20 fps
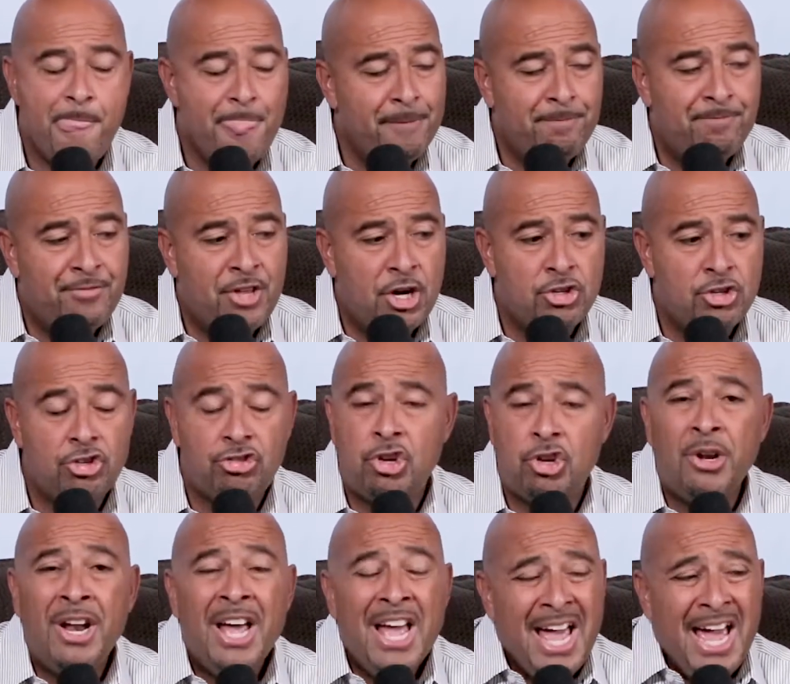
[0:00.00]
They're just
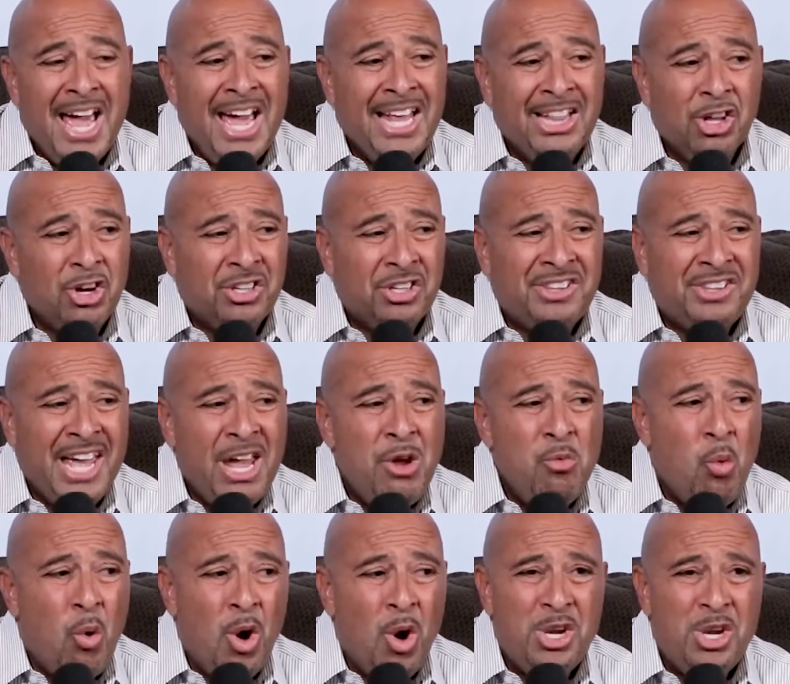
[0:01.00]
good. And look, they
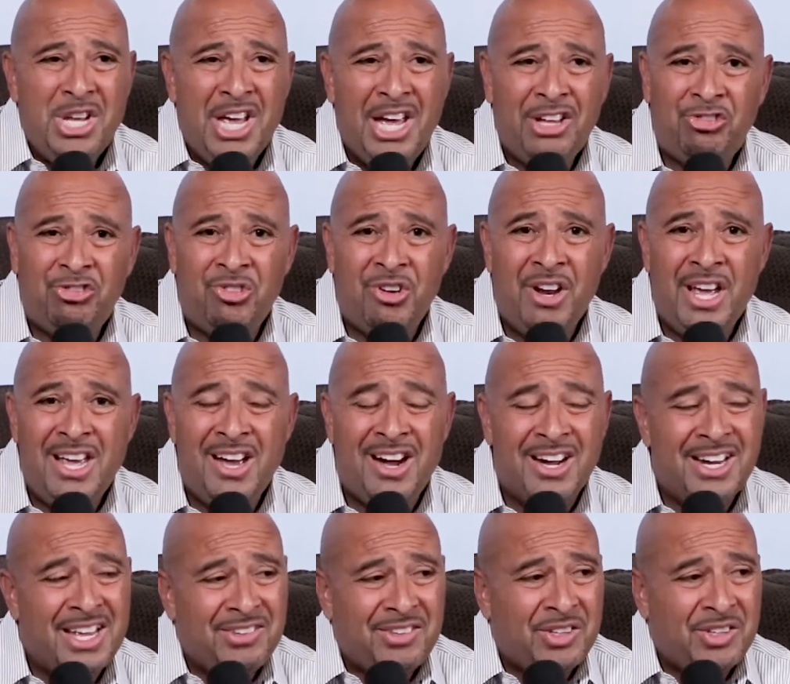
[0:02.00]
won yesterday
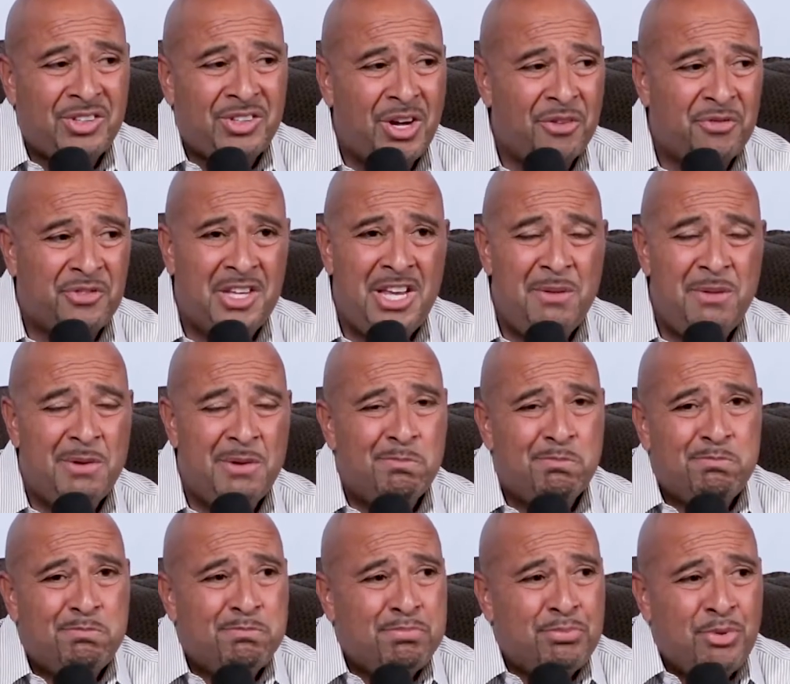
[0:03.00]
against a tough team,
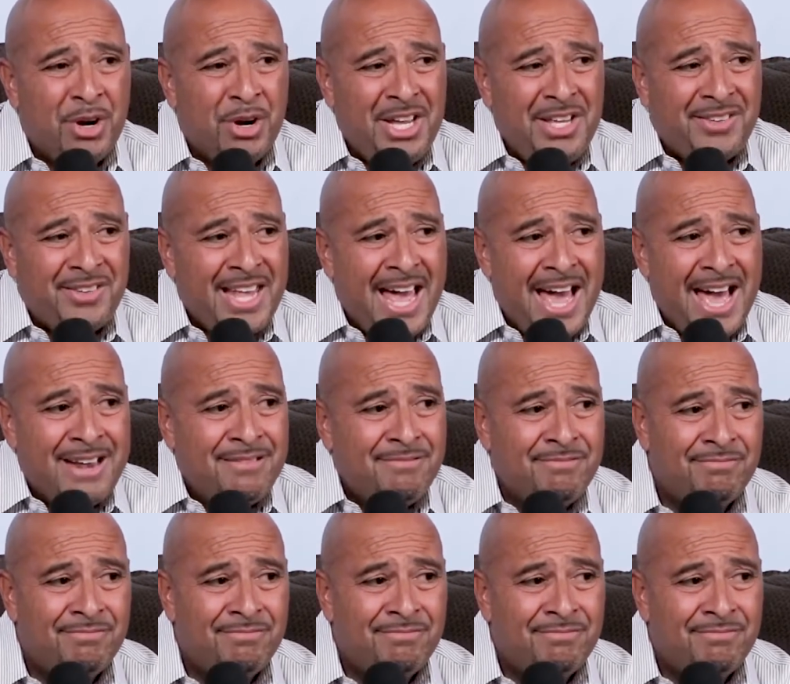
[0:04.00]
and Brees had